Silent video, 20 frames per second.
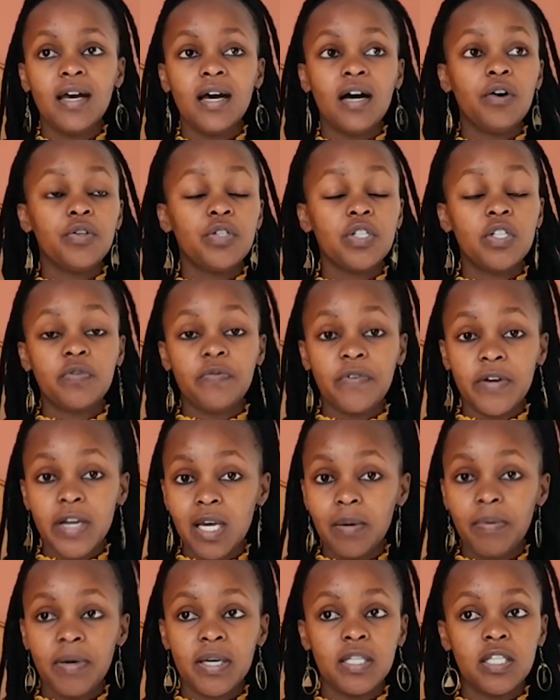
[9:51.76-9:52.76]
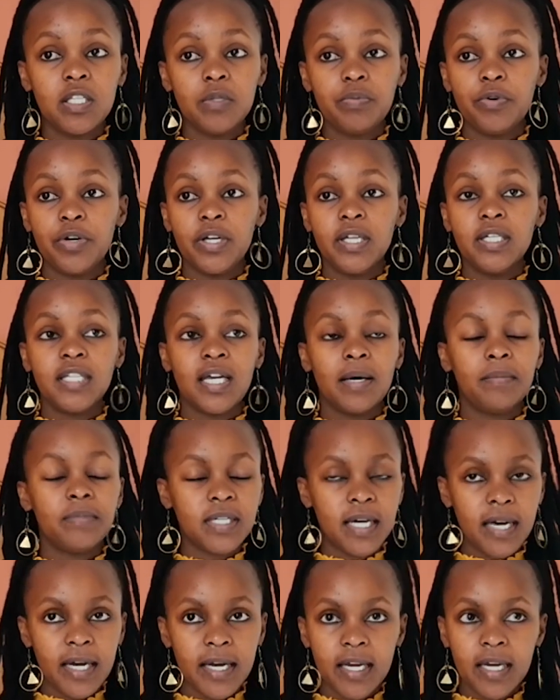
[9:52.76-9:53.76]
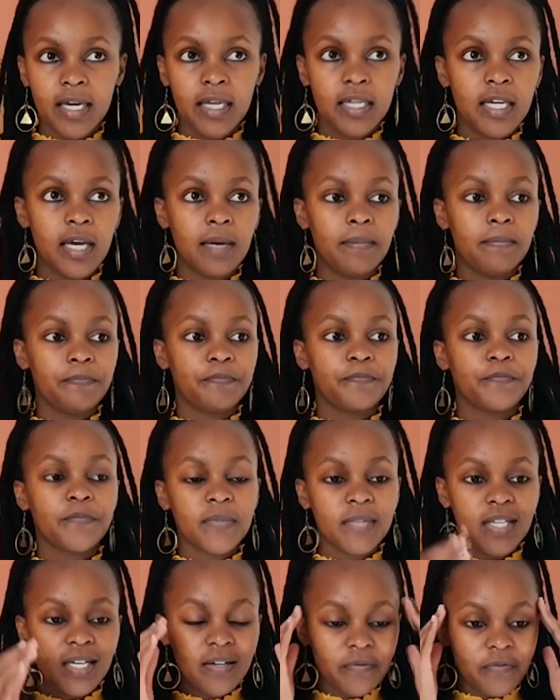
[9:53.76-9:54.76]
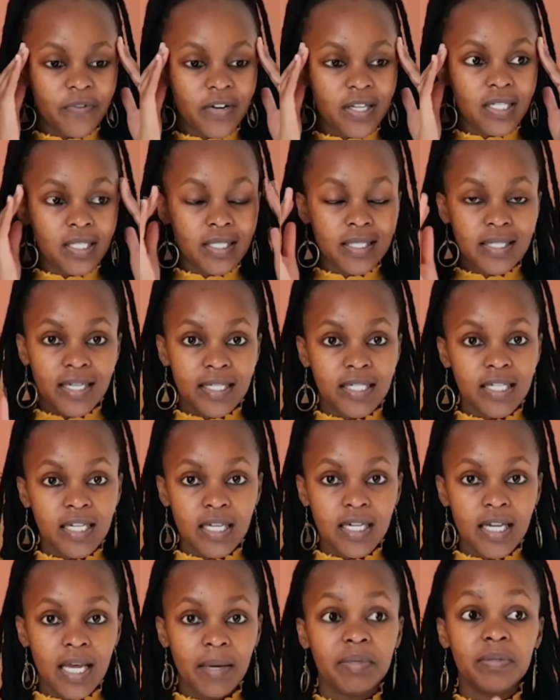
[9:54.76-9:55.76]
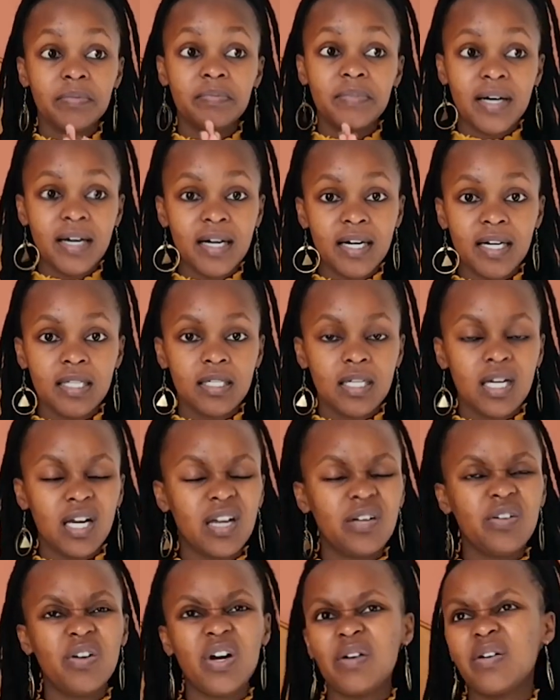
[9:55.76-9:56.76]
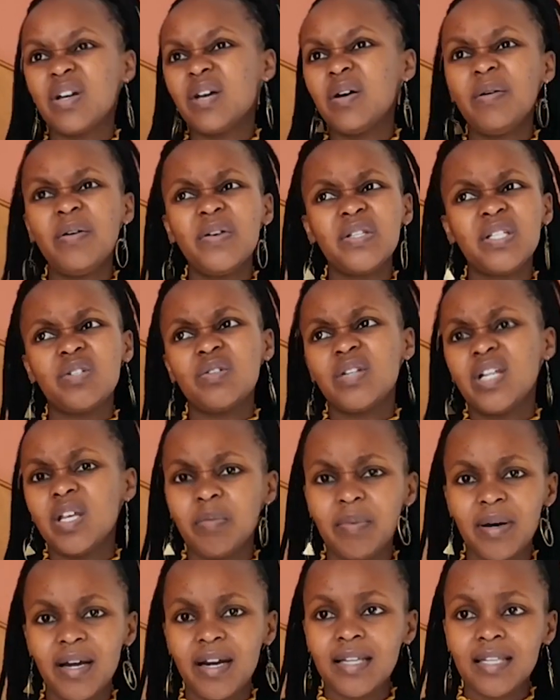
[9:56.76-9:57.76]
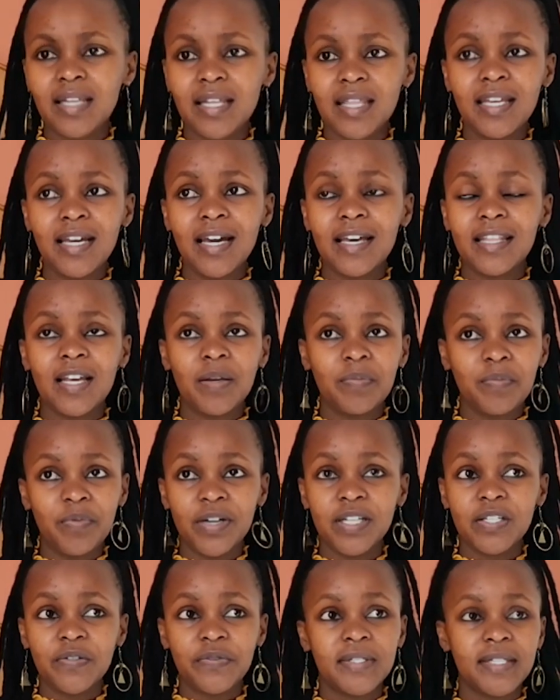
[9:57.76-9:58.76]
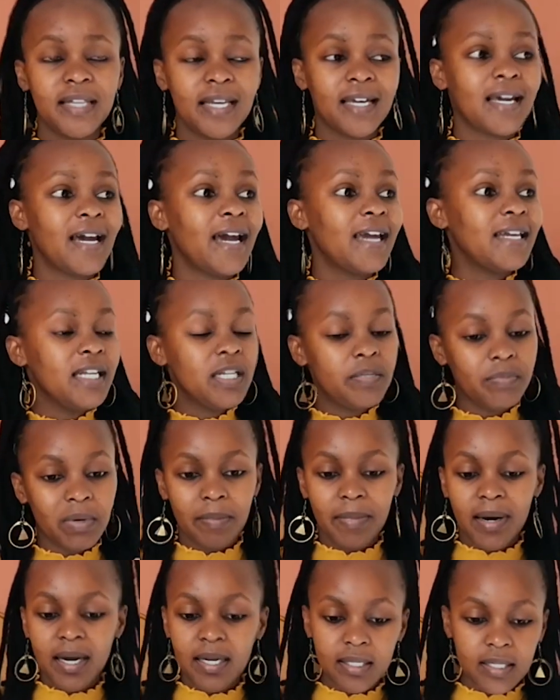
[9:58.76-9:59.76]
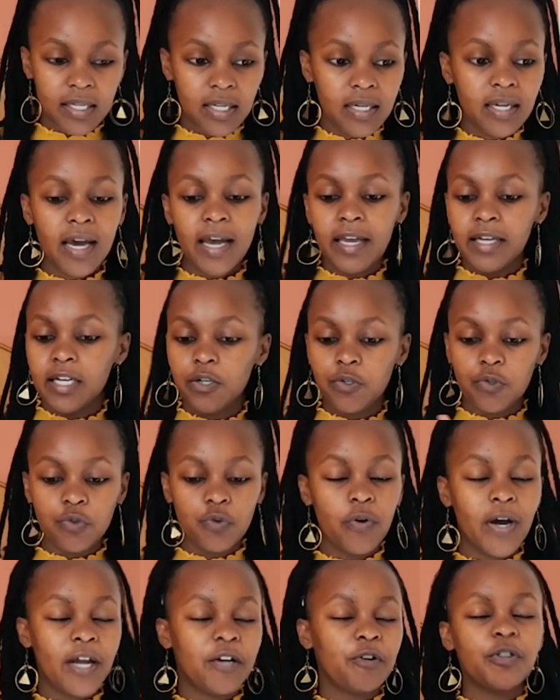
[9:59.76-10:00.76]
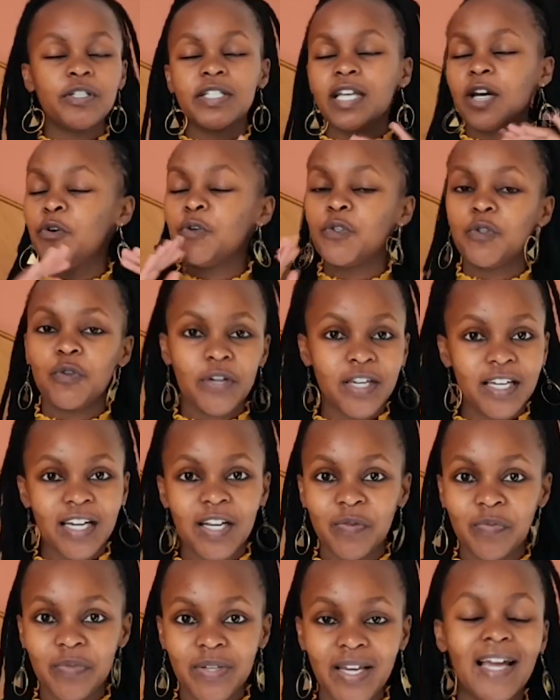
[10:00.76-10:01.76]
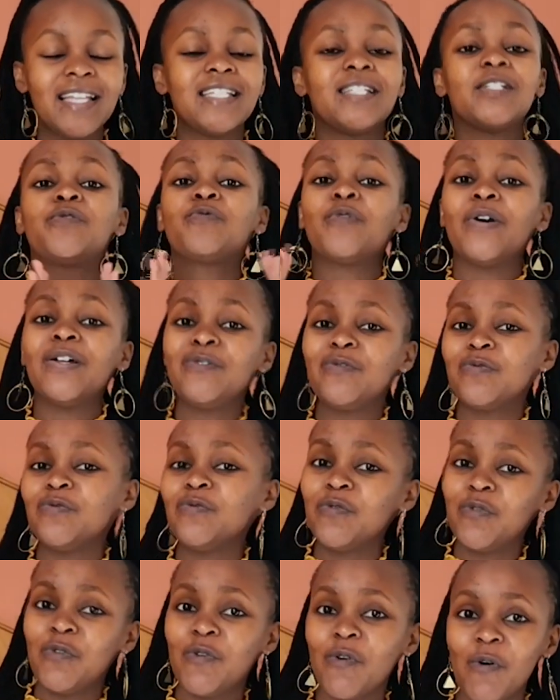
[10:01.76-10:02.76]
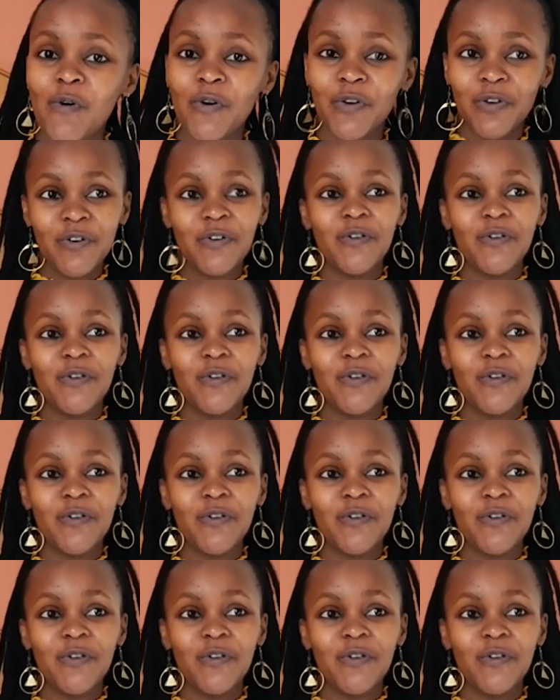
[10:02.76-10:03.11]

I was just fed up at this point. I'm tired. I'm frustrated, I'm embarrassed. I wasn't really embarrassed. I think at that point I was just like, I need my bags in, I need to go. I don't care who's looking at me, I just want to go, you